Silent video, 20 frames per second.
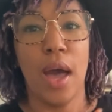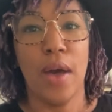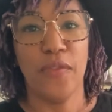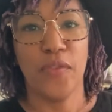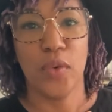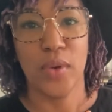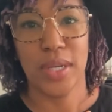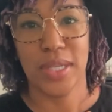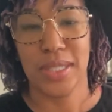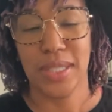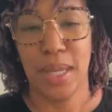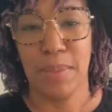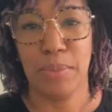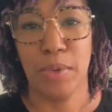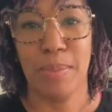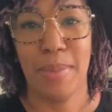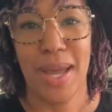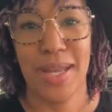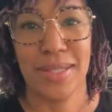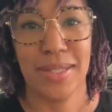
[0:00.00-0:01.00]
For example,
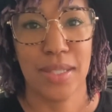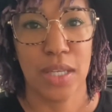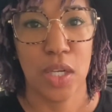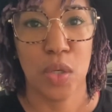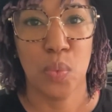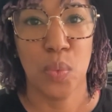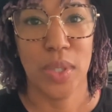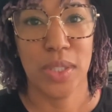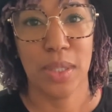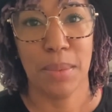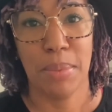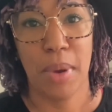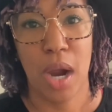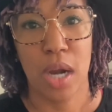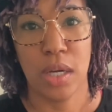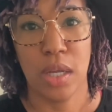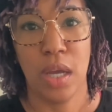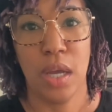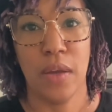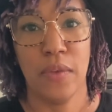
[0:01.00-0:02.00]
my son was a
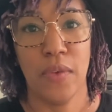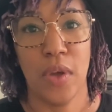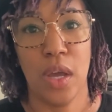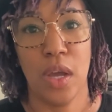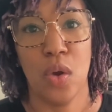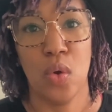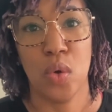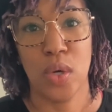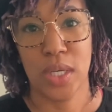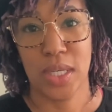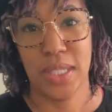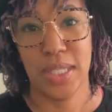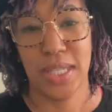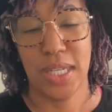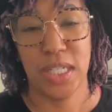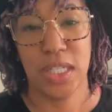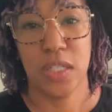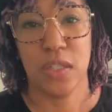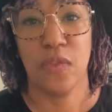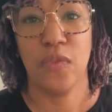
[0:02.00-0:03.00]
part of an
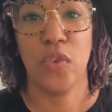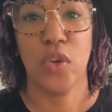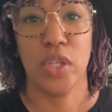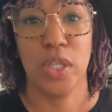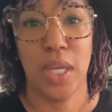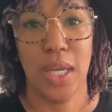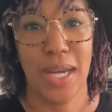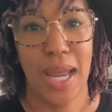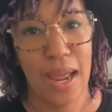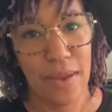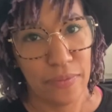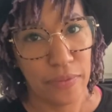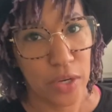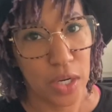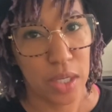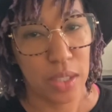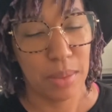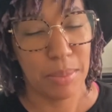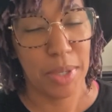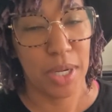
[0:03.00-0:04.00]
organization for young
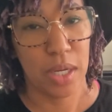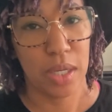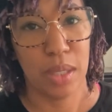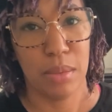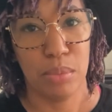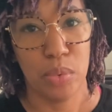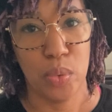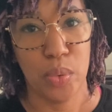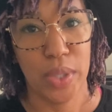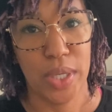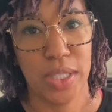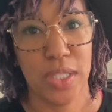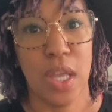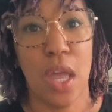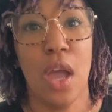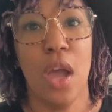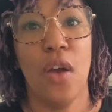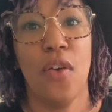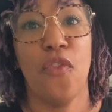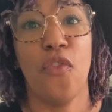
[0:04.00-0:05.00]
African American boys
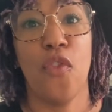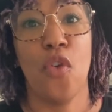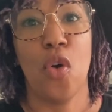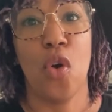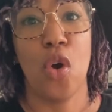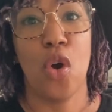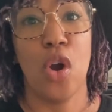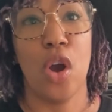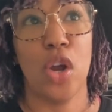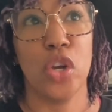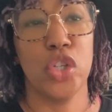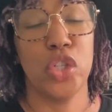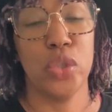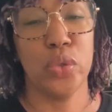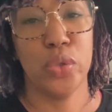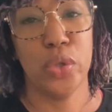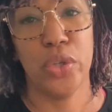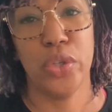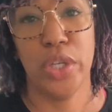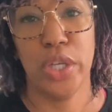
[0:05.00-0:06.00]
for
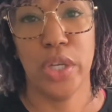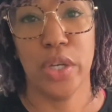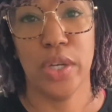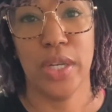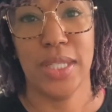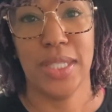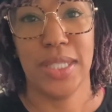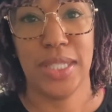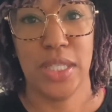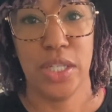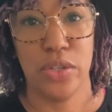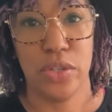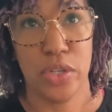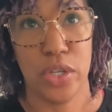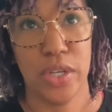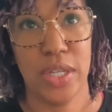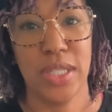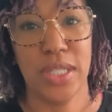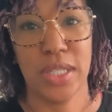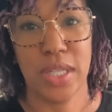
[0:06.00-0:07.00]
junior year and senior year.
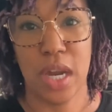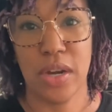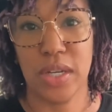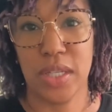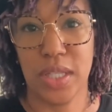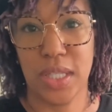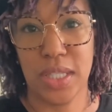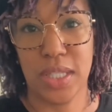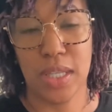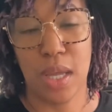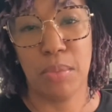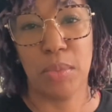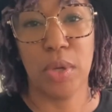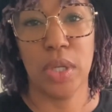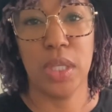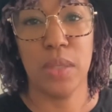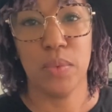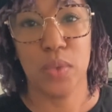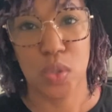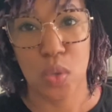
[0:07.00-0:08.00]
He started the summer
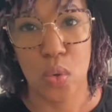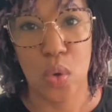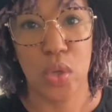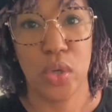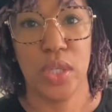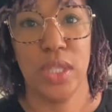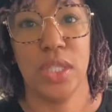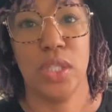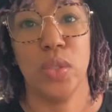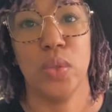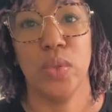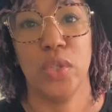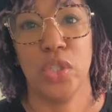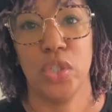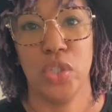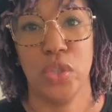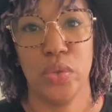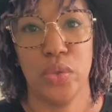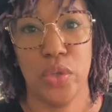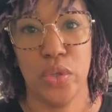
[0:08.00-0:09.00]
he was going into his
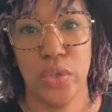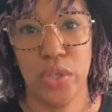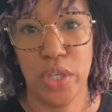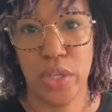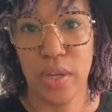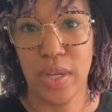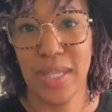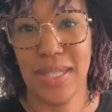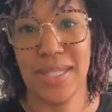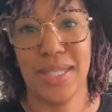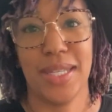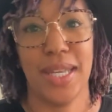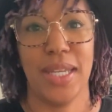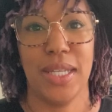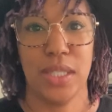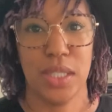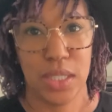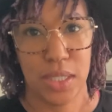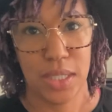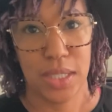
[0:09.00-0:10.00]
junior year and
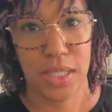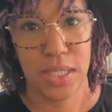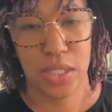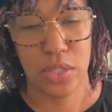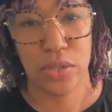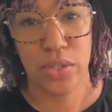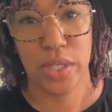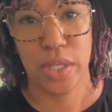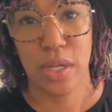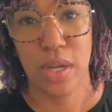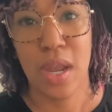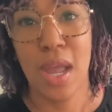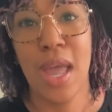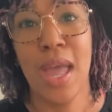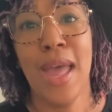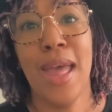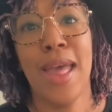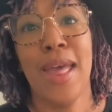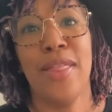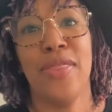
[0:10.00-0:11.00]
stayed till his senior year.
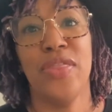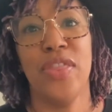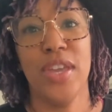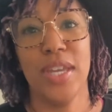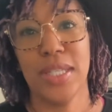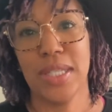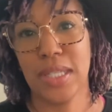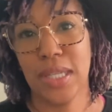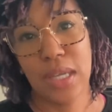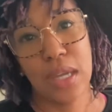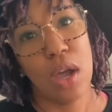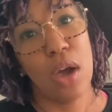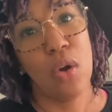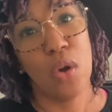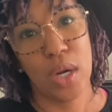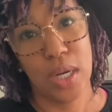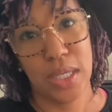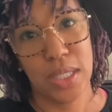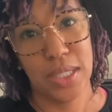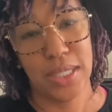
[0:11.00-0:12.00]
This
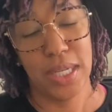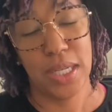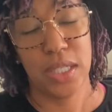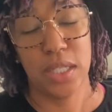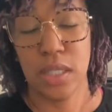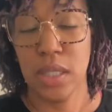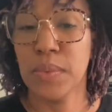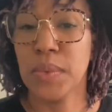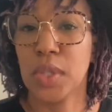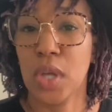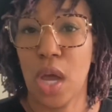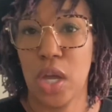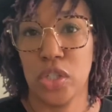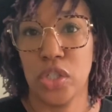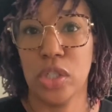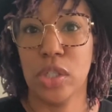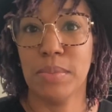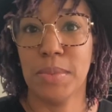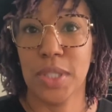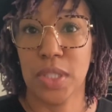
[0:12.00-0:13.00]
organization, it was called
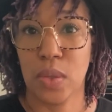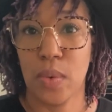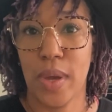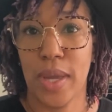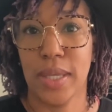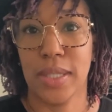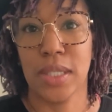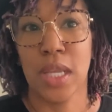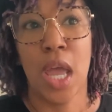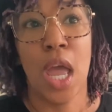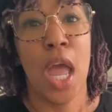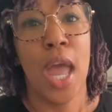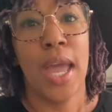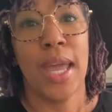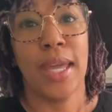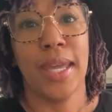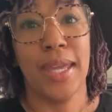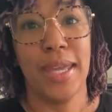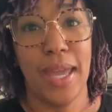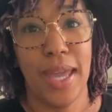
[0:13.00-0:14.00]
Gentleman's Quest,
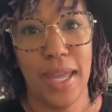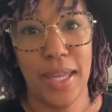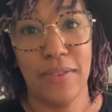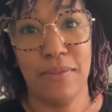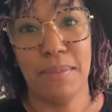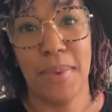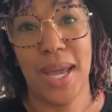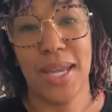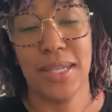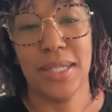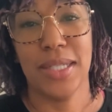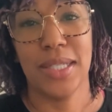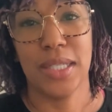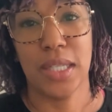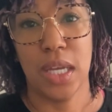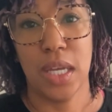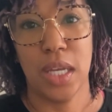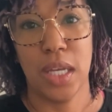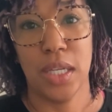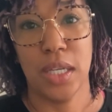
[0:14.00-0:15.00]
gave my
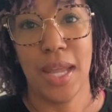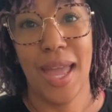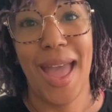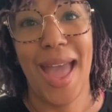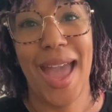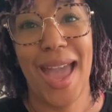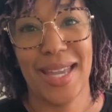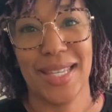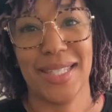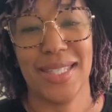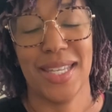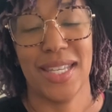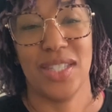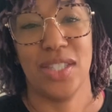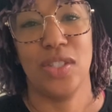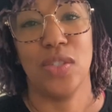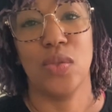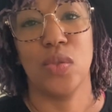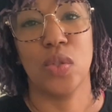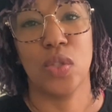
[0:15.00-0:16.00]
son access
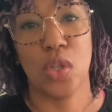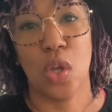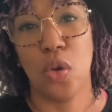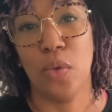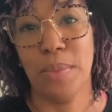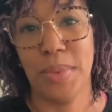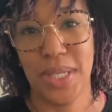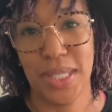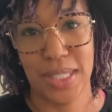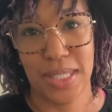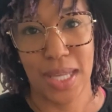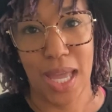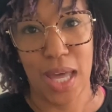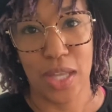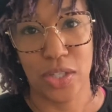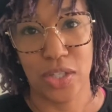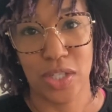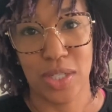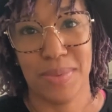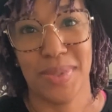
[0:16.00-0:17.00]
to so many
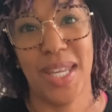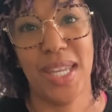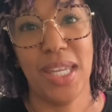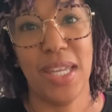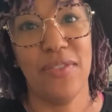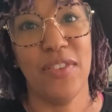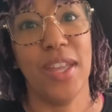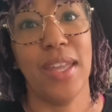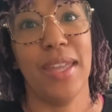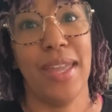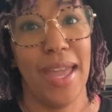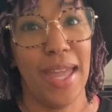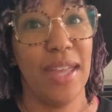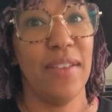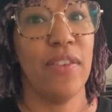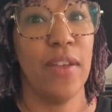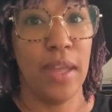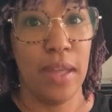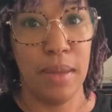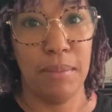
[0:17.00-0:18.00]
scholarships. They even
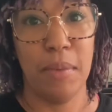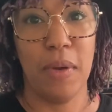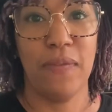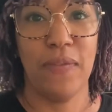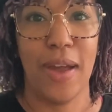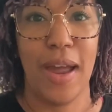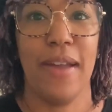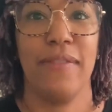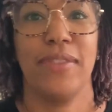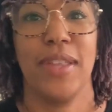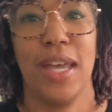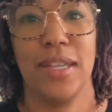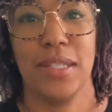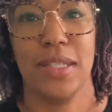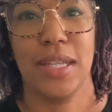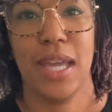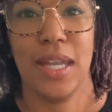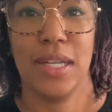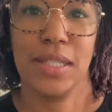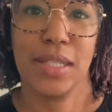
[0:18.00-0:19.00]
gave him a
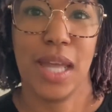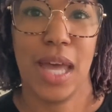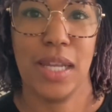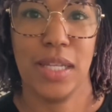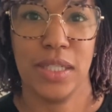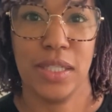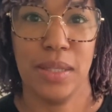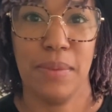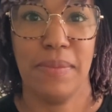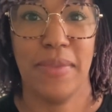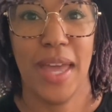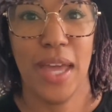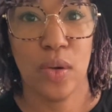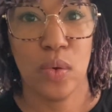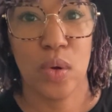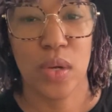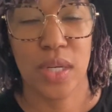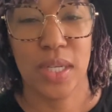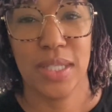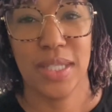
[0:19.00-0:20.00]
$5,000 scholarship, that
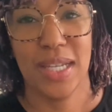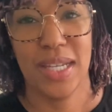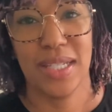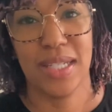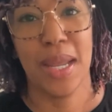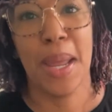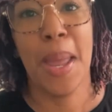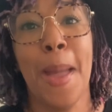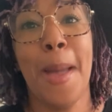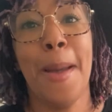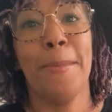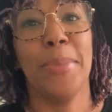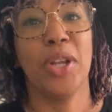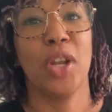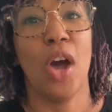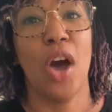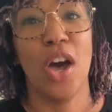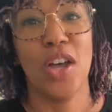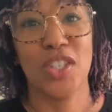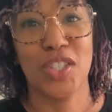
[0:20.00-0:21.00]
organization, but
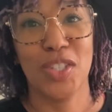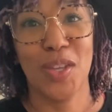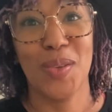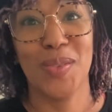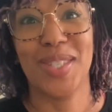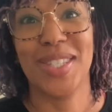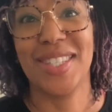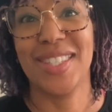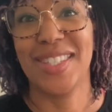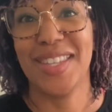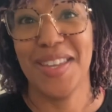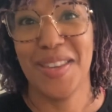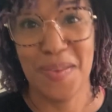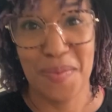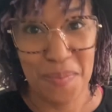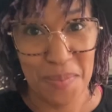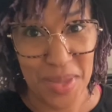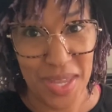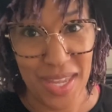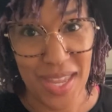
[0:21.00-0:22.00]
also sent
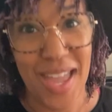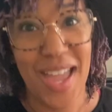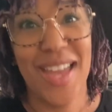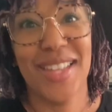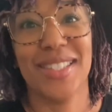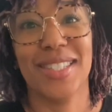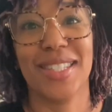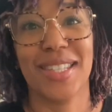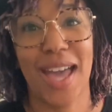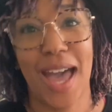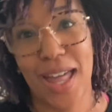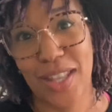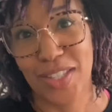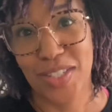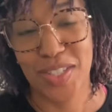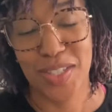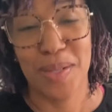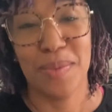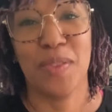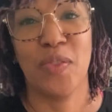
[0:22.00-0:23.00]
me
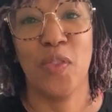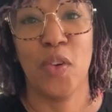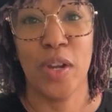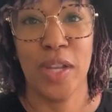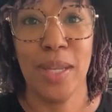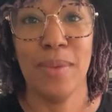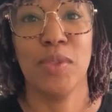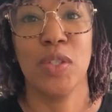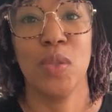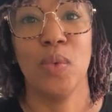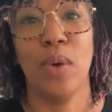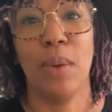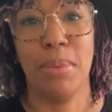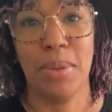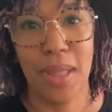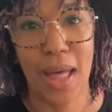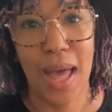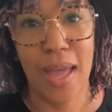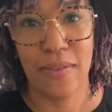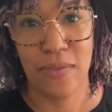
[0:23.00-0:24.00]
scholarships for him to
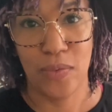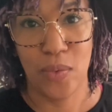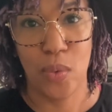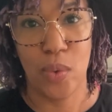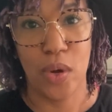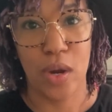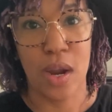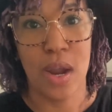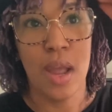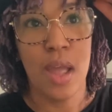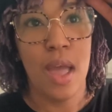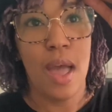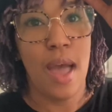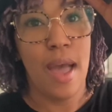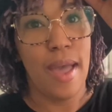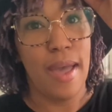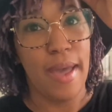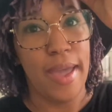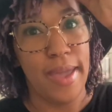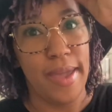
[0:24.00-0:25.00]
apply for.
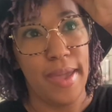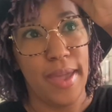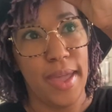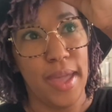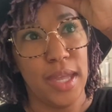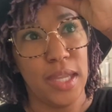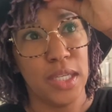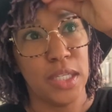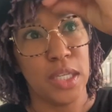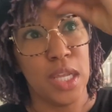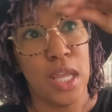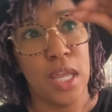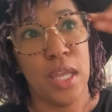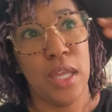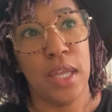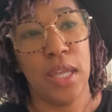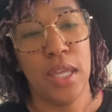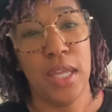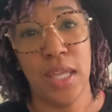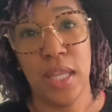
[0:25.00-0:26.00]
And
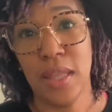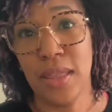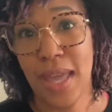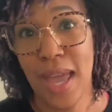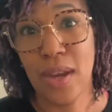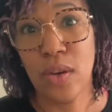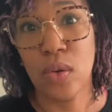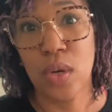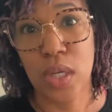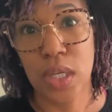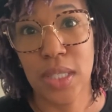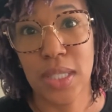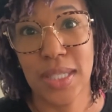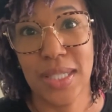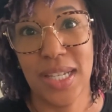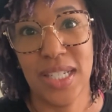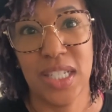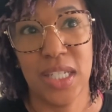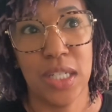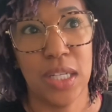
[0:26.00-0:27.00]
in that
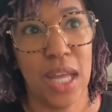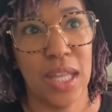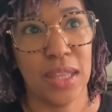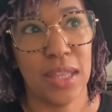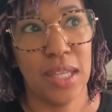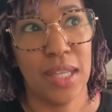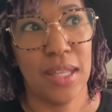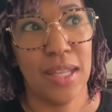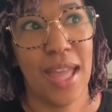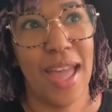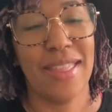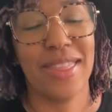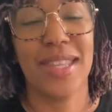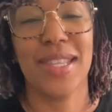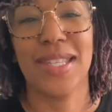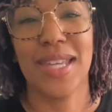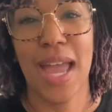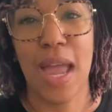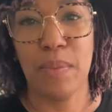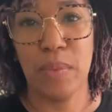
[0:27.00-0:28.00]
organization, at the
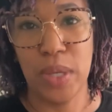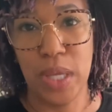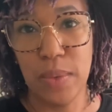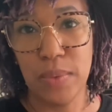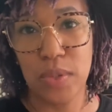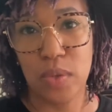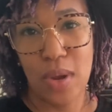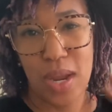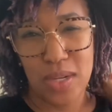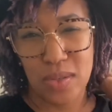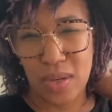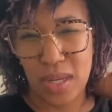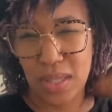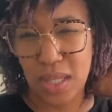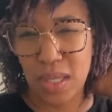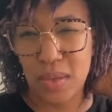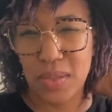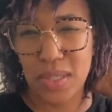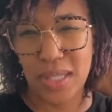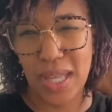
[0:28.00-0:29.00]
time when he was graduating, I
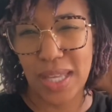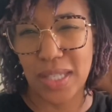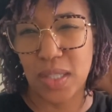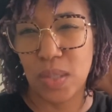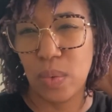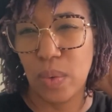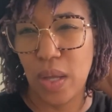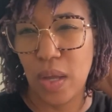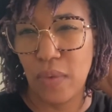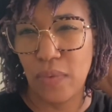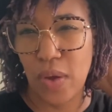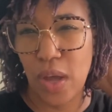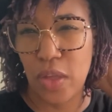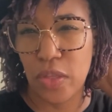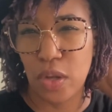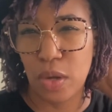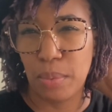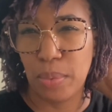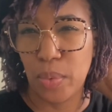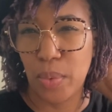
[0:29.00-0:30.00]
think it was like 12
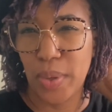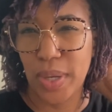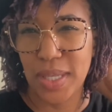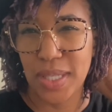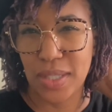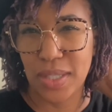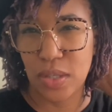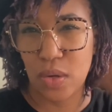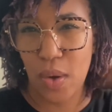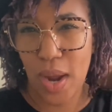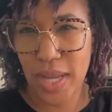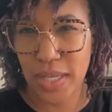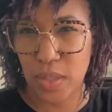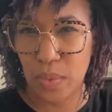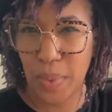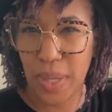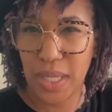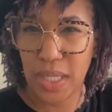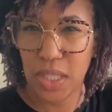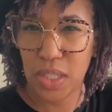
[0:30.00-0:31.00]
other boys
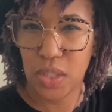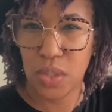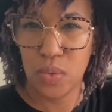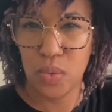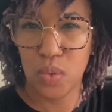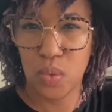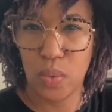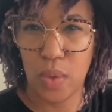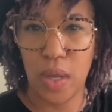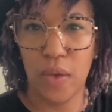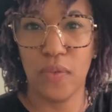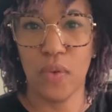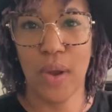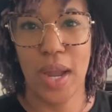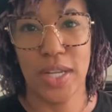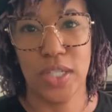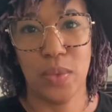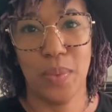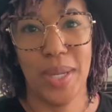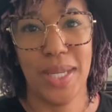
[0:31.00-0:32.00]
graduating too, 12
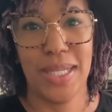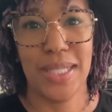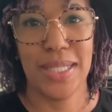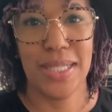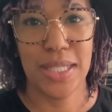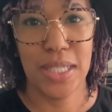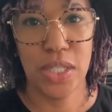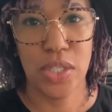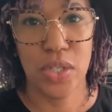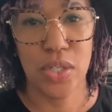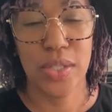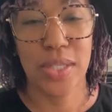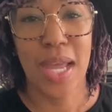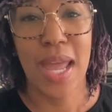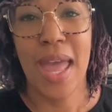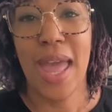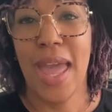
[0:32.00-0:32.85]
graduating seniors.